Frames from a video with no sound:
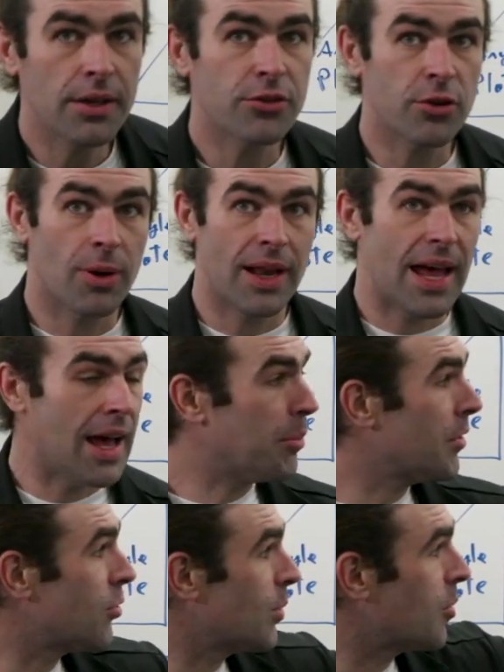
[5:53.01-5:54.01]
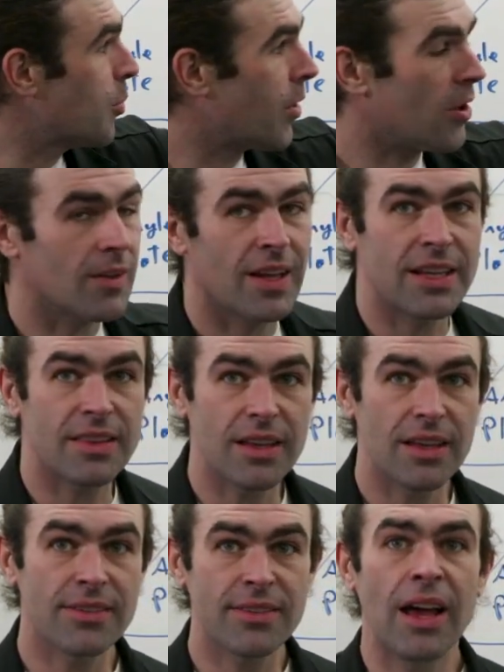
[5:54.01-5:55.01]
So what happens with a part like
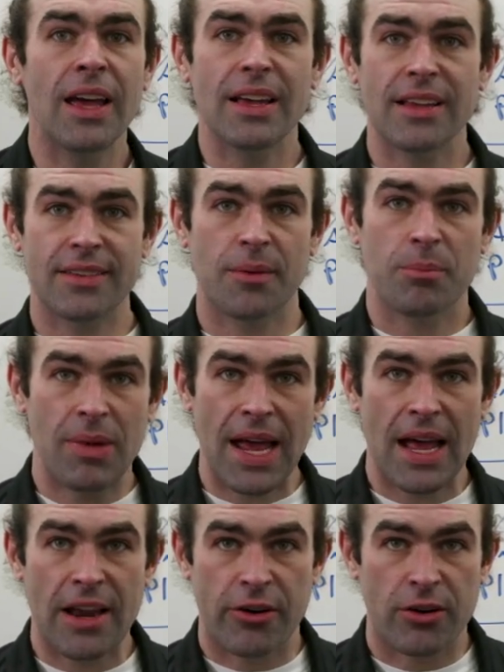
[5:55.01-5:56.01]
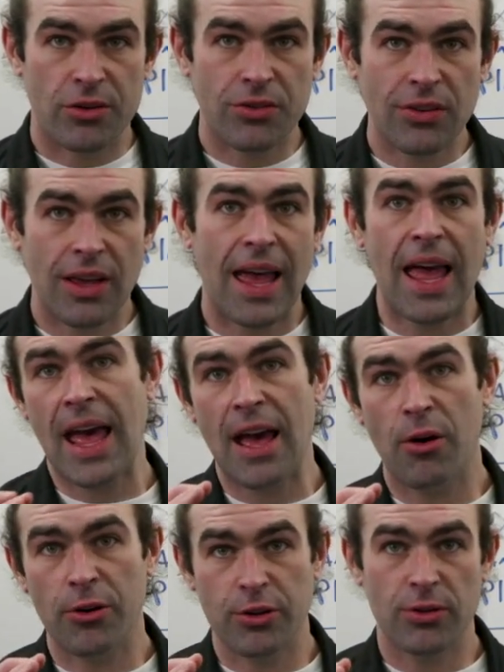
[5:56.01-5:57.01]
this is it matters
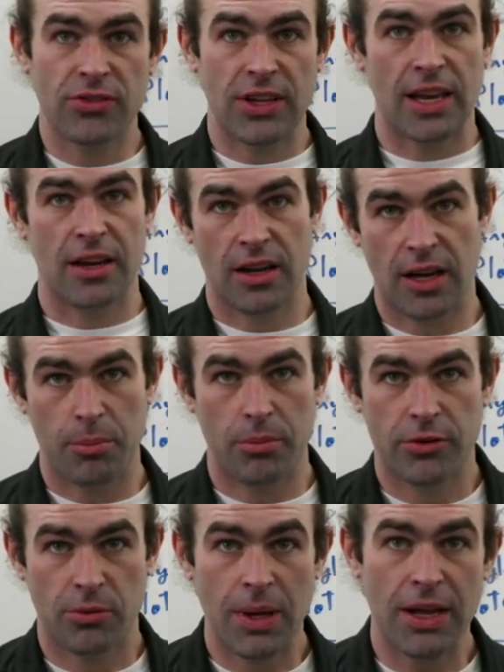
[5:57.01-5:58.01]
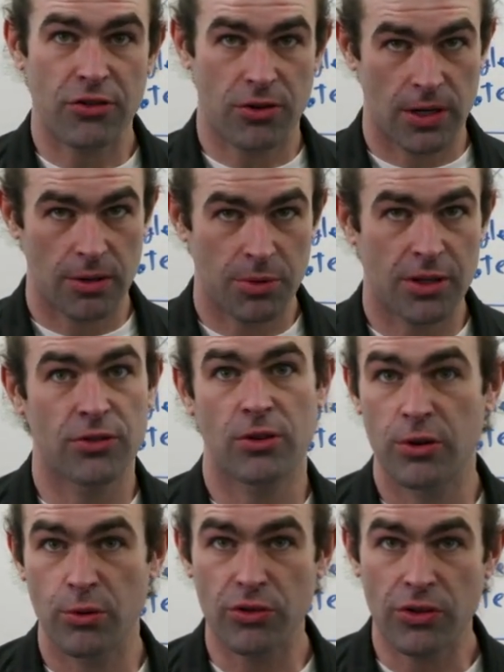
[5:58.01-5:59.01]
how you set it up to measure it because you're
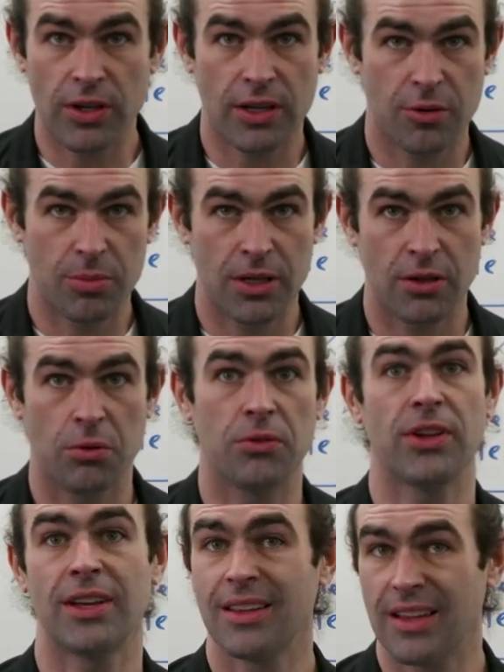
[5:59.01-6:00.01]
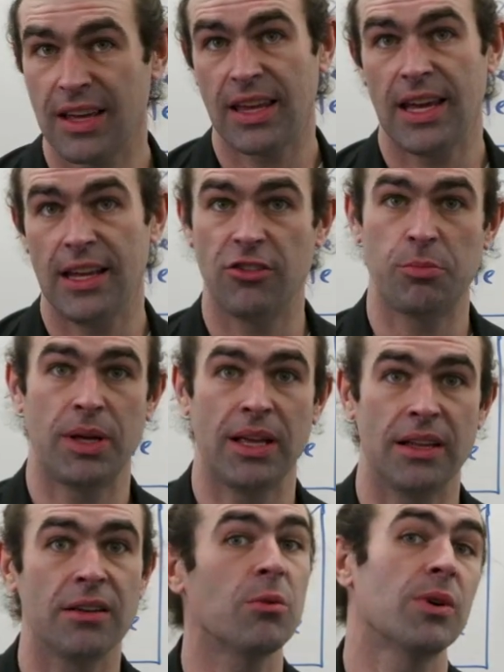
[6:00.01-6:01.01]
usually going to be using gauge
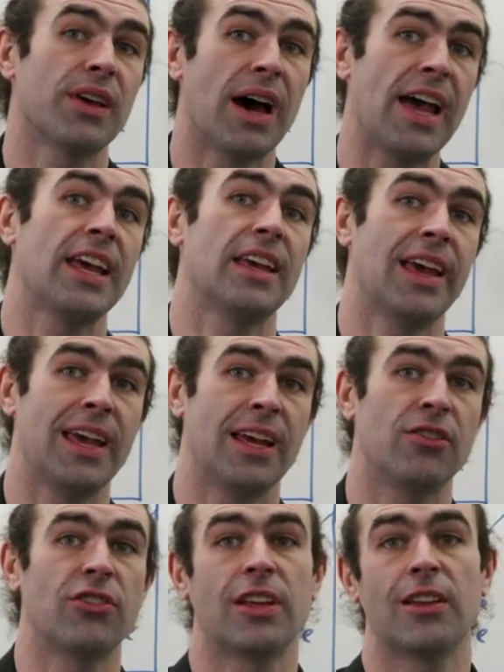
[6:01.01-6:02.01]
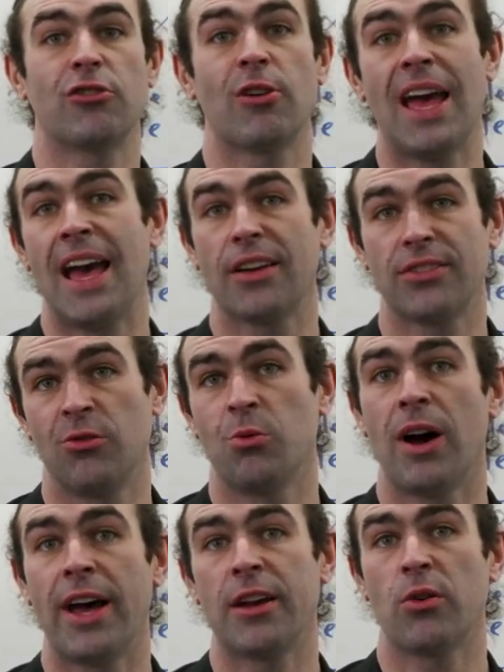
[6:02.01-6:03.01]
pin with a height gauge to get your X and
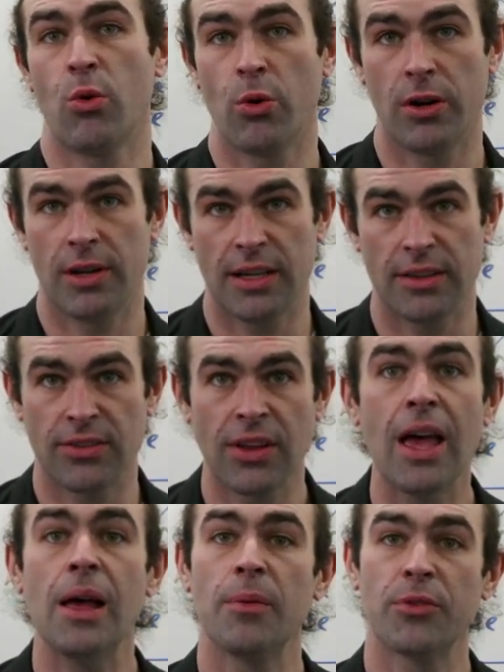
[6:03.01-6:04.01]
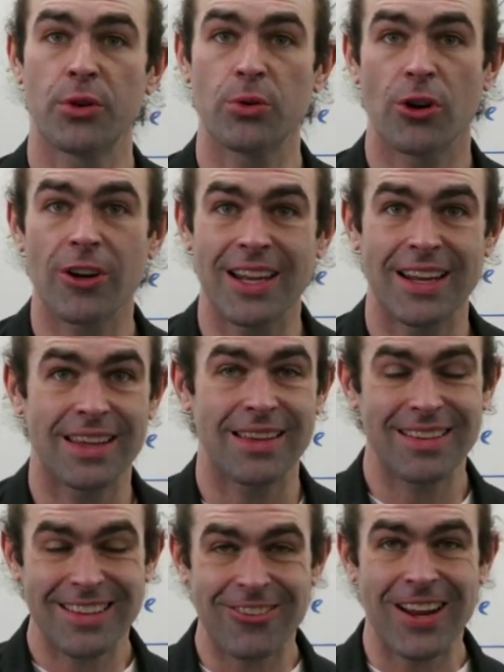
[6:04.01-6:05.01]
Y coordinates. So you're going
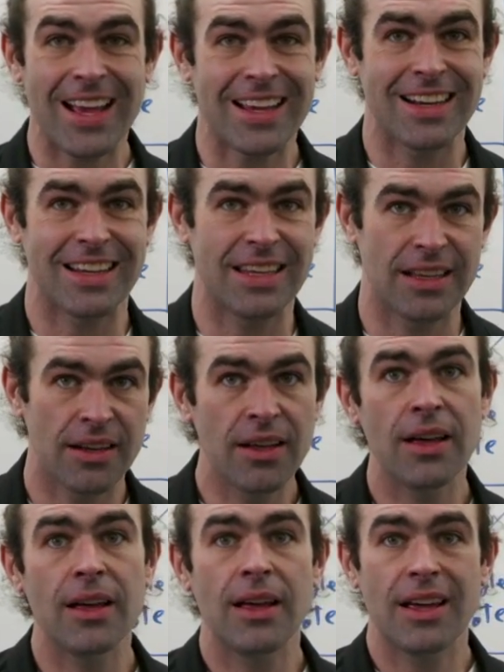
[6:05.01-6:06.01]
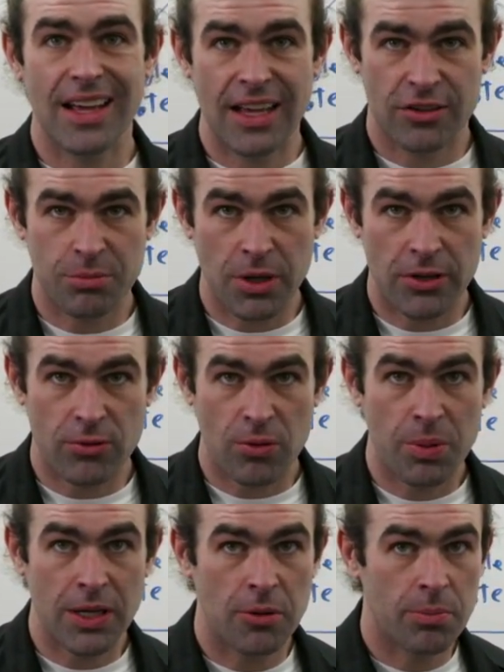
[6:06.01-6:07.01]
to, you're not going to get as much
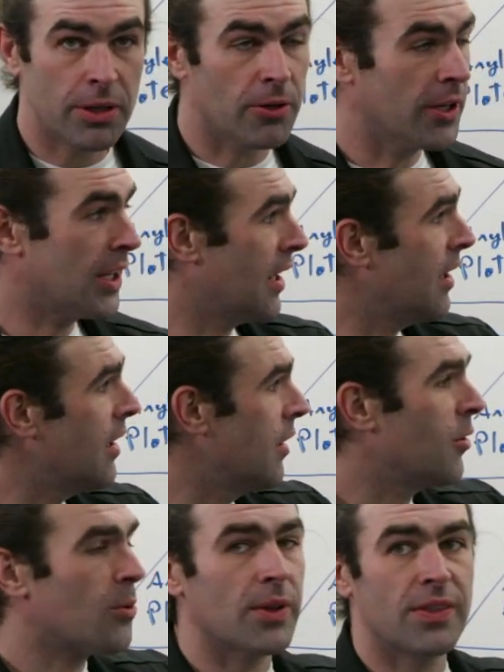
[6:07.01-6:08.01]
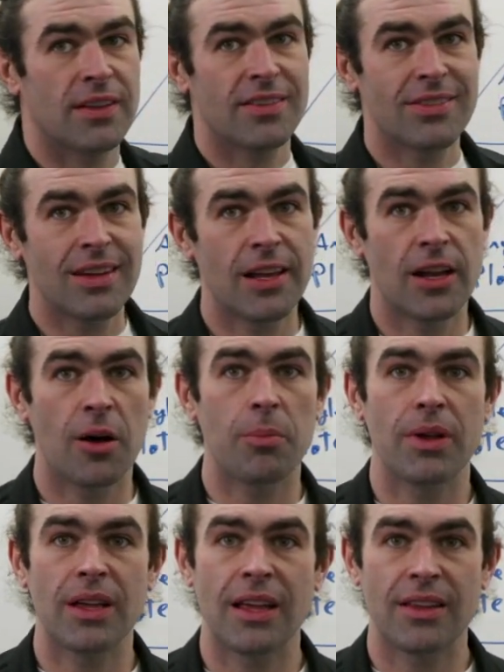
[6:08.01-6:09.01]
repeatability with this
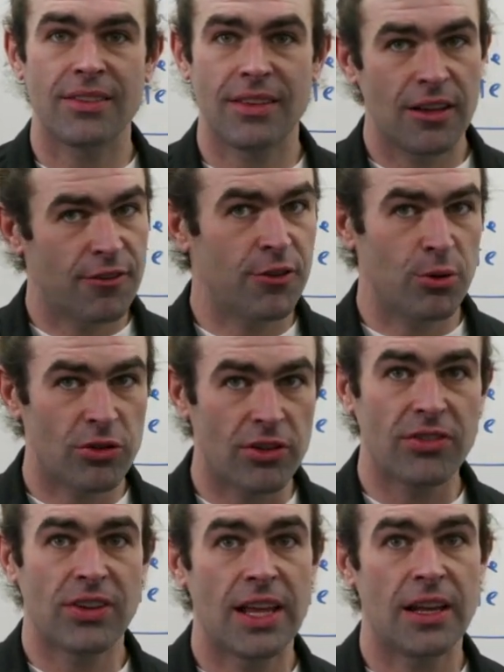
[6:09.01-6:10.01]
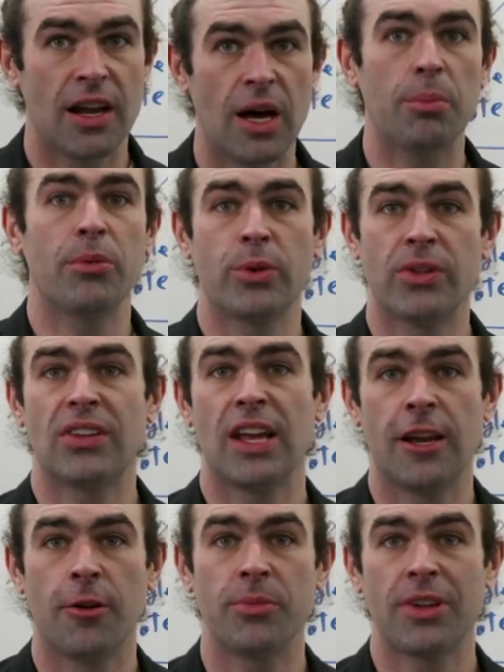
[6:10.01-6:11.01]
setup as if you just set it up with
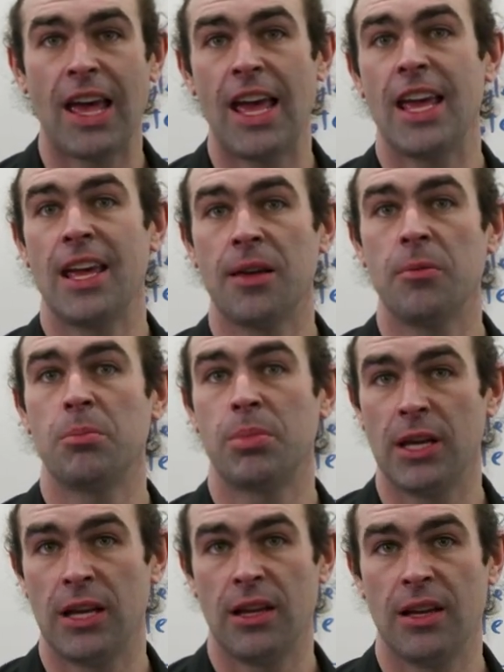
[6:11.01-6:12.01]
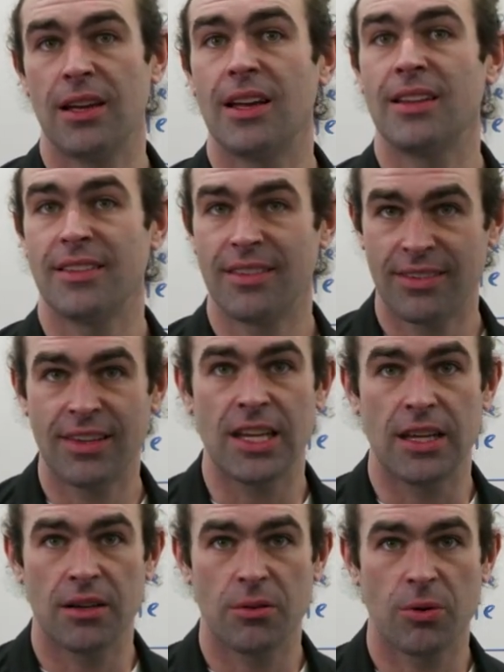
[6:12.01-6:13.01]
datums A, B, and C.